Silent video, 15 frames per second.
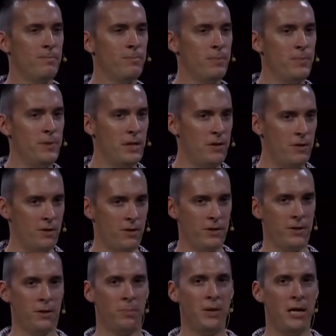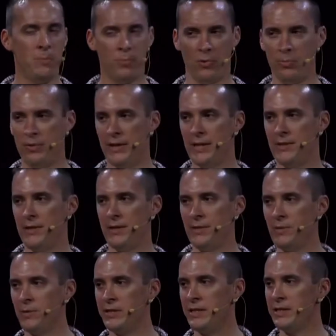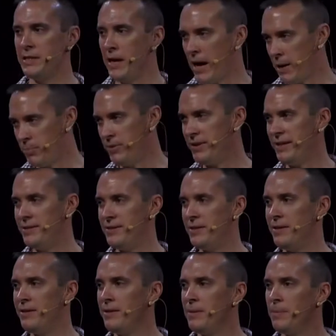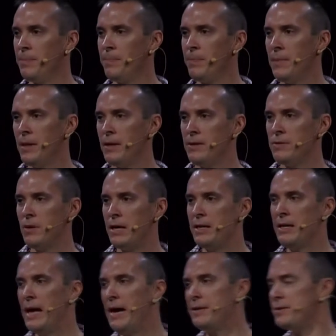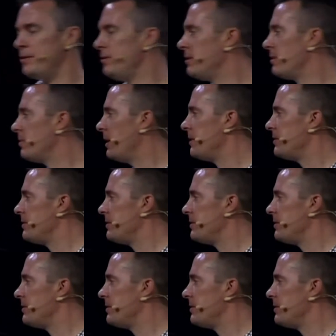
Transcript: Either you're people-pleasing or you're God-pleasing. So I need to ask you the question,